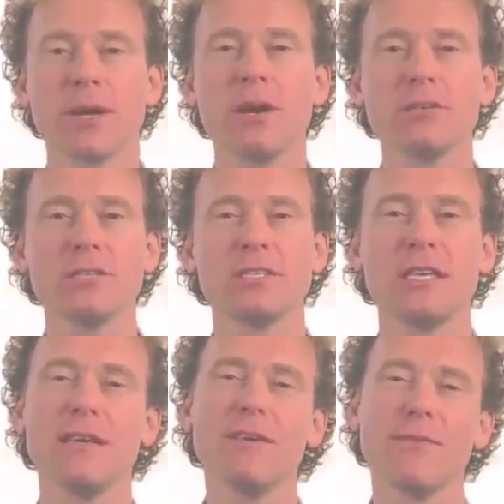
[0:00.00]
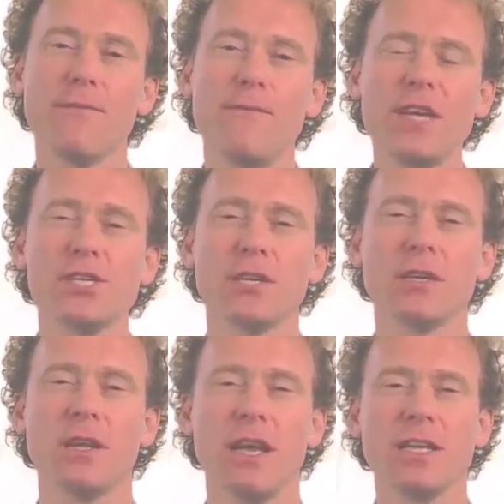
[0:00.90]
Because you see, if the
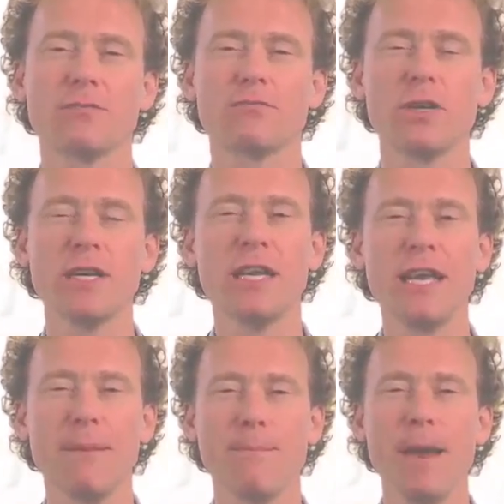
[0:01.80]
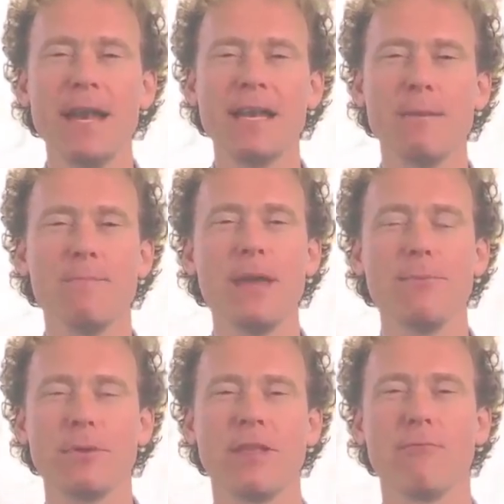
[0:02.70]
vision is really embedded in
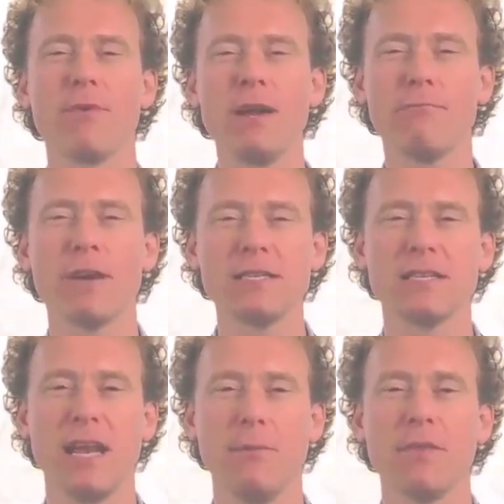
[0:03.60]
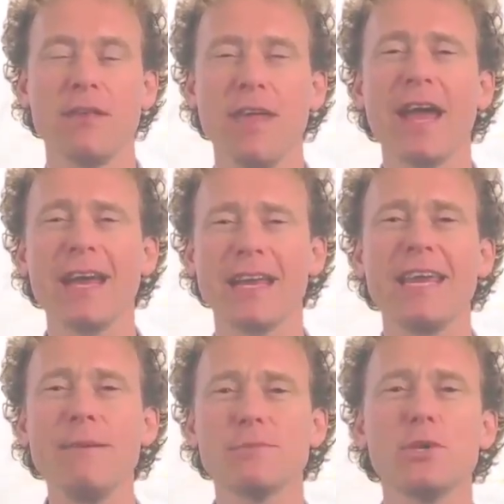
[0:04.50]
people and they really resonate with it, they're going to
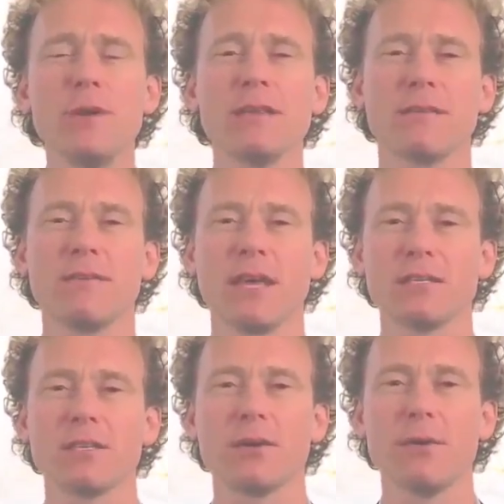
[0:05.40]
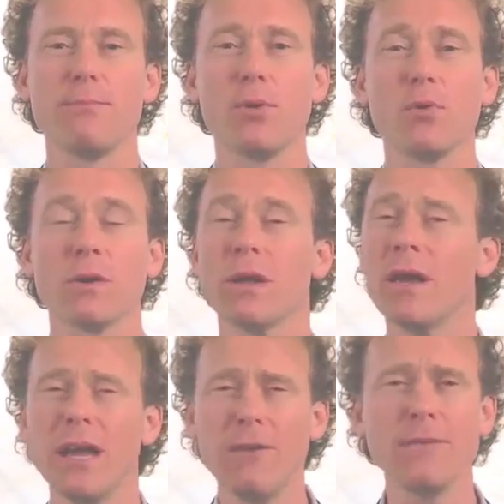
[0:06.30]
keep doing the things that are important,
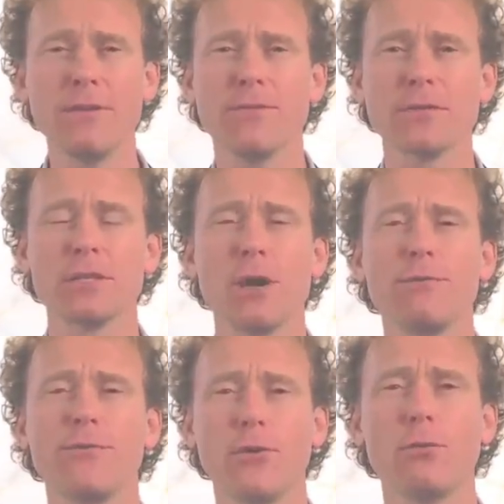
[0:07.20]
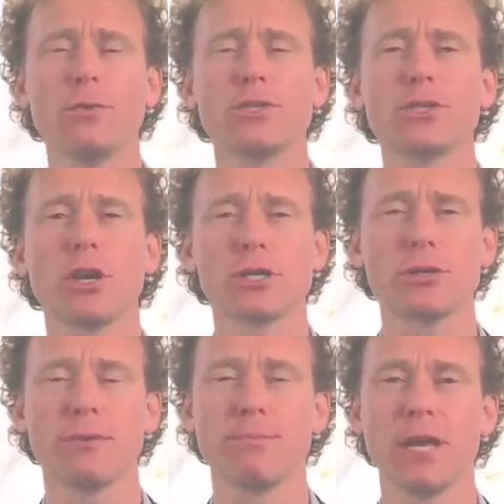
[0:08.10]
even if there's no formal
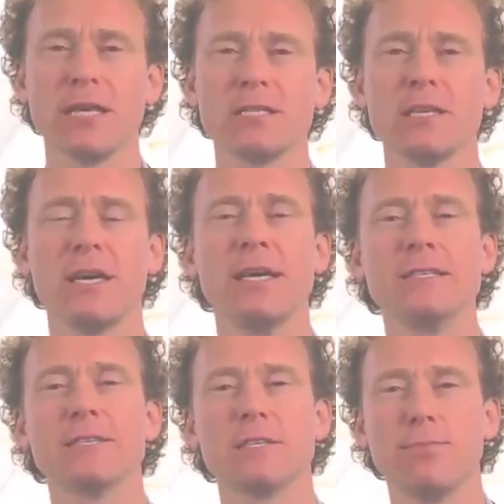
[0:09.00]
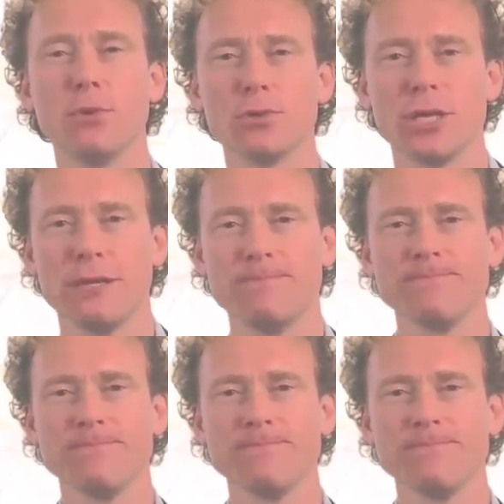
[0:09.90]
structure in place to support it.